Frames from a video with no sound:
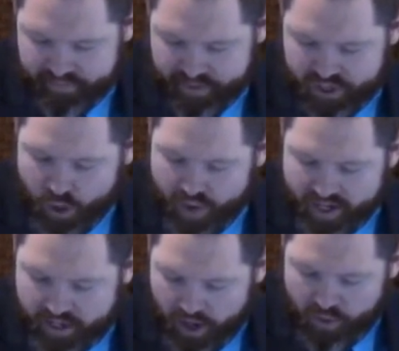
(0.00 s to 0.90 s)
so we
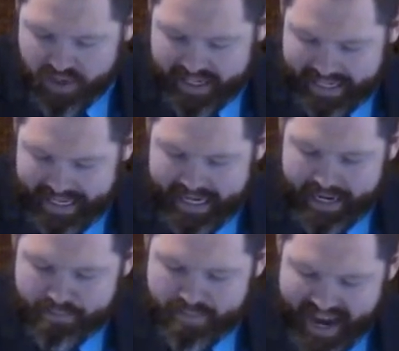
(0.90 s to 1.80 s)
don't get an
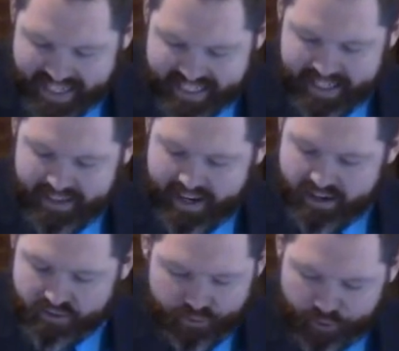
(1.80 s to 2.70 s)

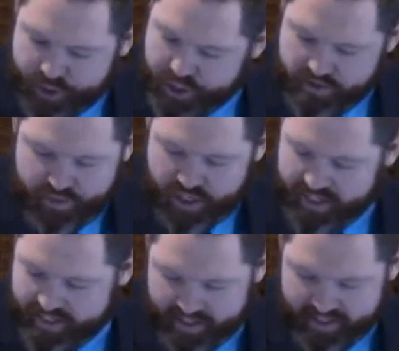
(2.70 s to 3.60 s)
emasculated version of
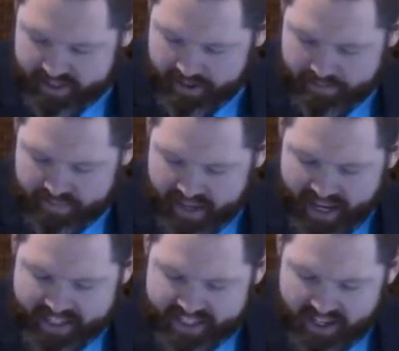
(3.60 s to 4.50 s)
Jesus
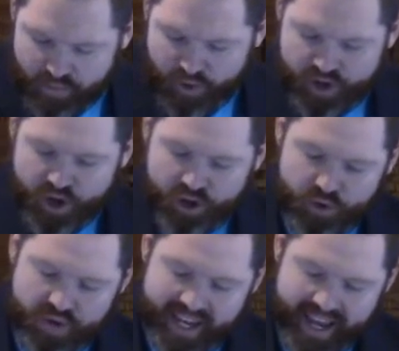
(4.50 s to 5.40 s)
as someone
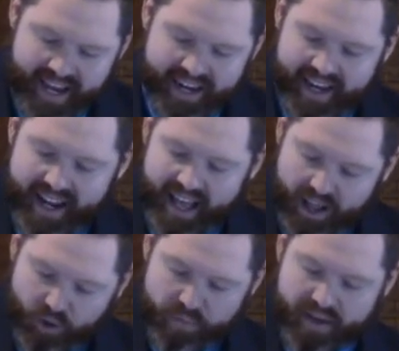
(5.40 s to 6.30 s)
who cannot
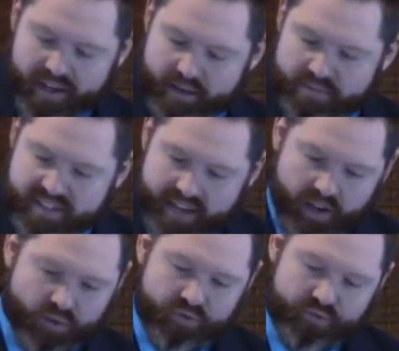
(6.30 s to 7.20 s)
help
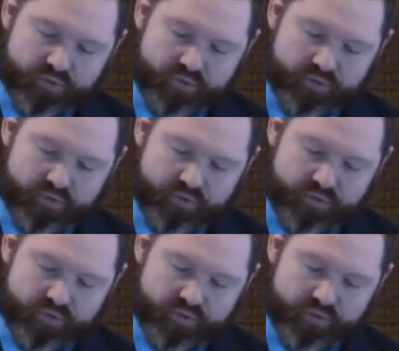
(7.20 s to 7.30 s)
himself.